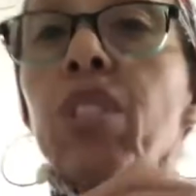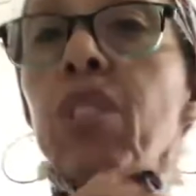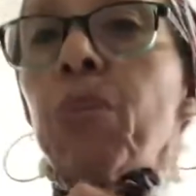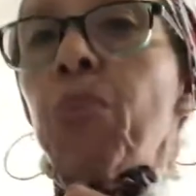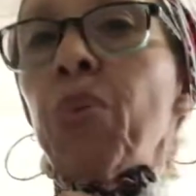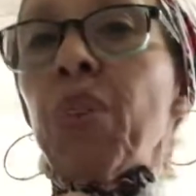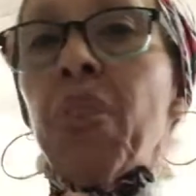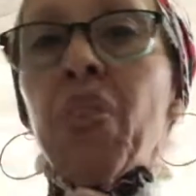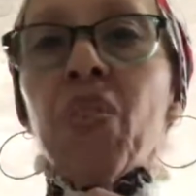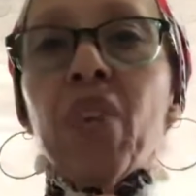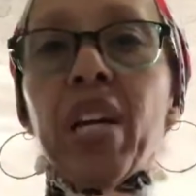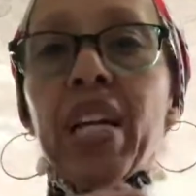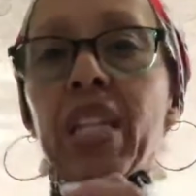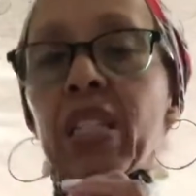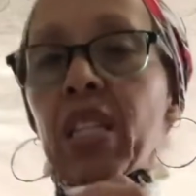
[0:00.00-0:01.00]
to put
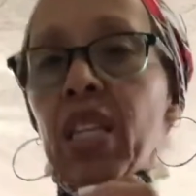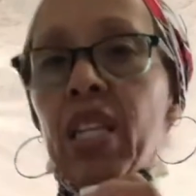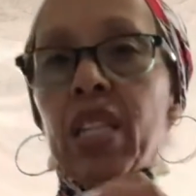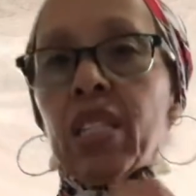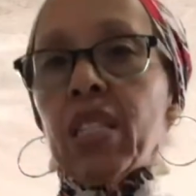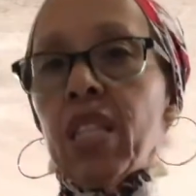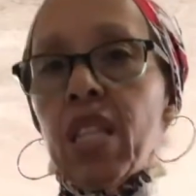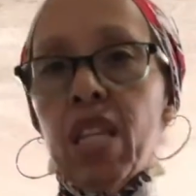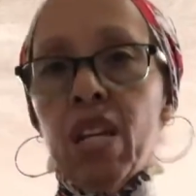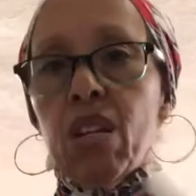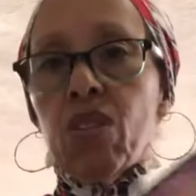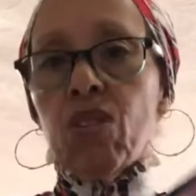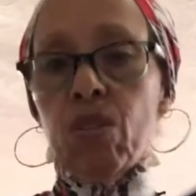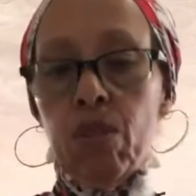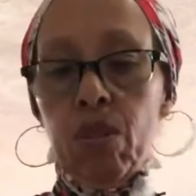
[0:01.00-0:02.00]
things in there.